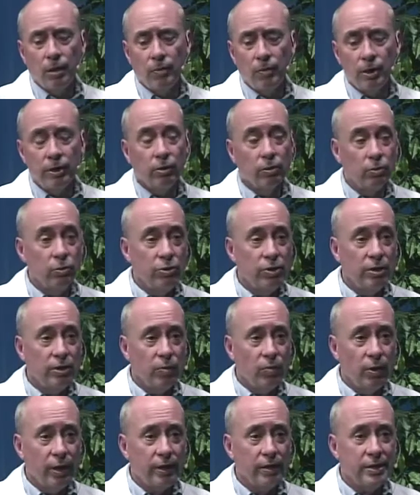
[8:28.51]
Losing
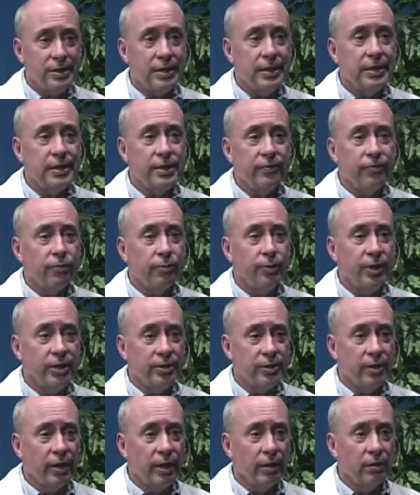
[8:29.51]
weight is easy for me to
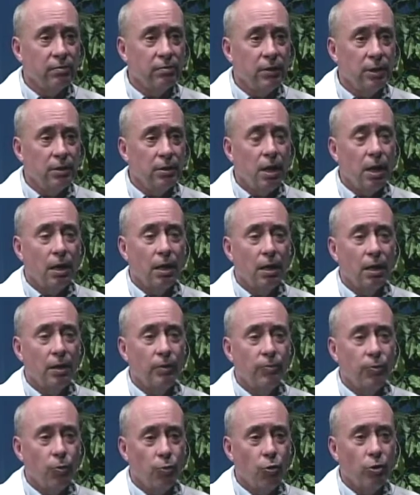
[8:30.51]
say.
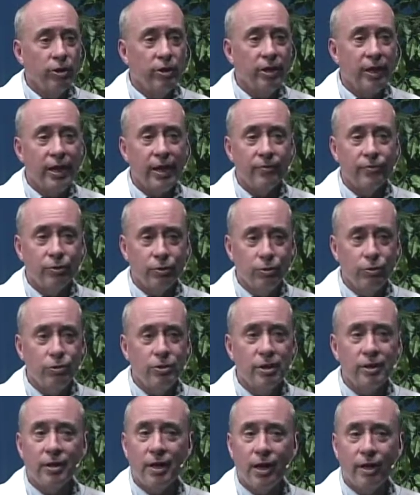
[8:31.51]
The more you have to lose
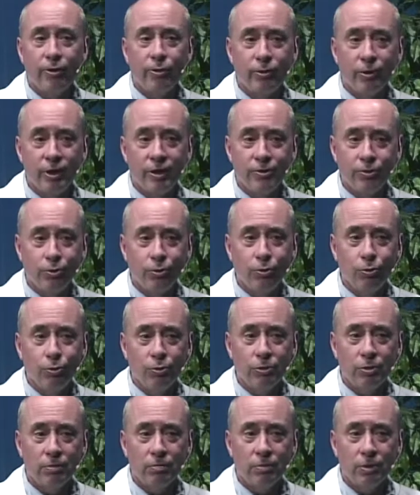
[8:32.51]
it, the harder it is to
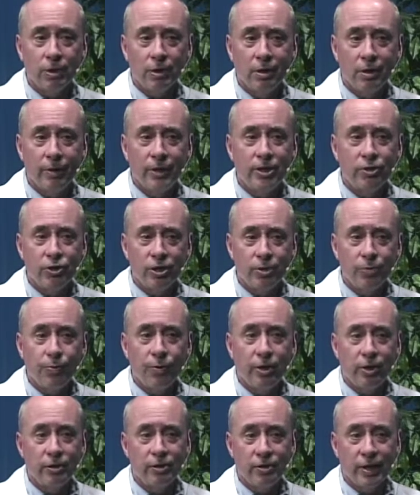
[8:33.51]
lose. It's just
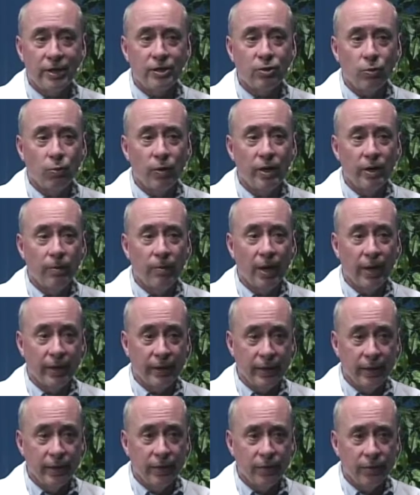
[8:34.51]
because that's the way the
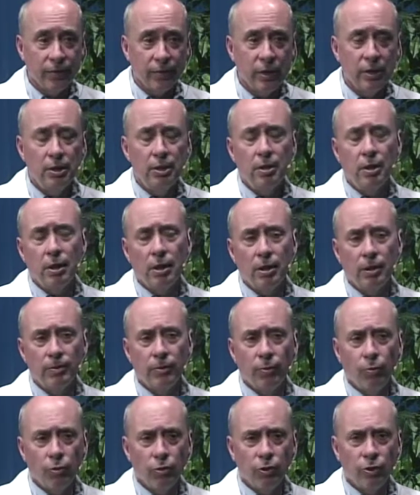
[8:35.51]
body is. The
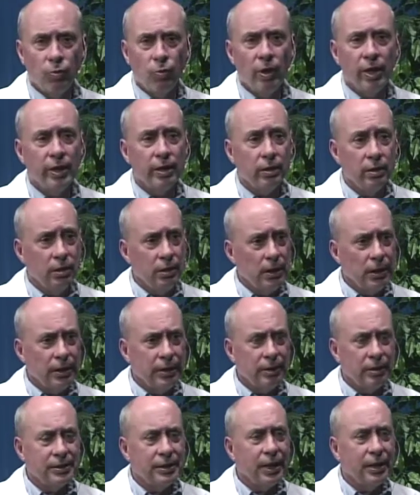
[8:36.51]
more you weigh,
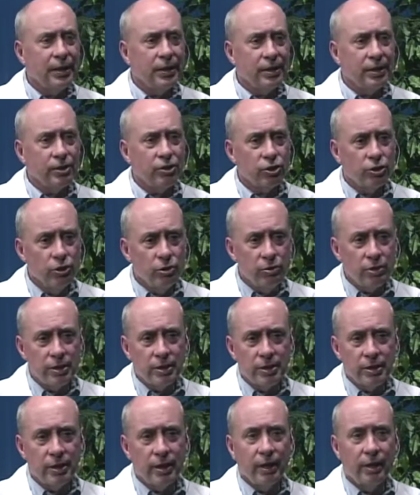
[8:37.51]
it's not an excuse to
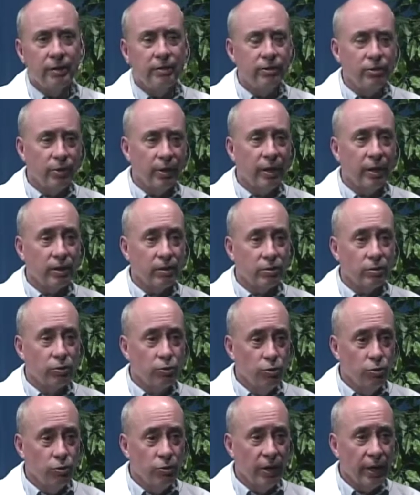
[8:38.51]
say you can't
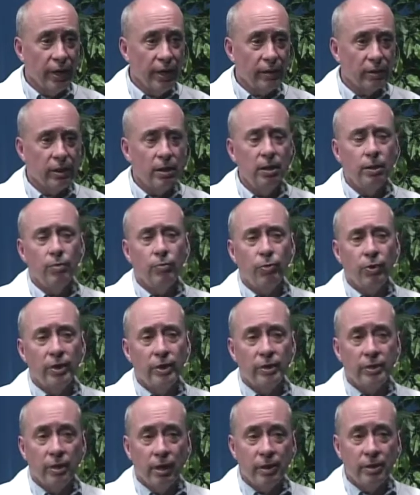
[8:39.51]
do that, but
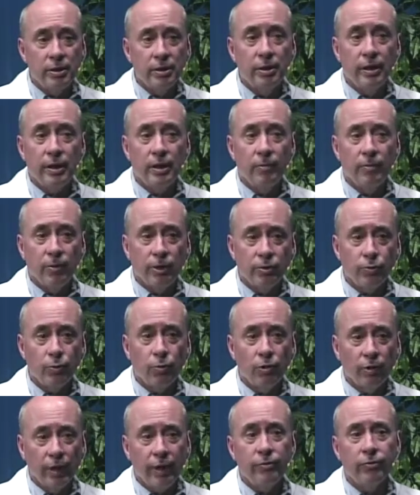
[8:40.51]
it does take much
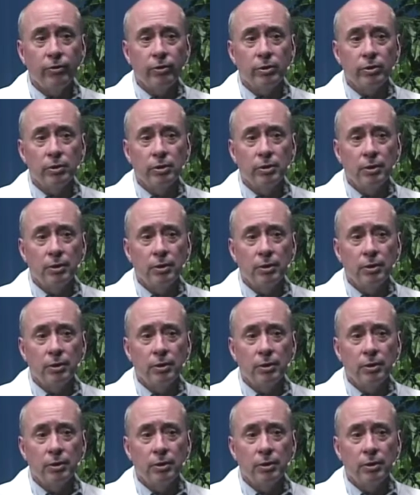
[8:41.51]
more effort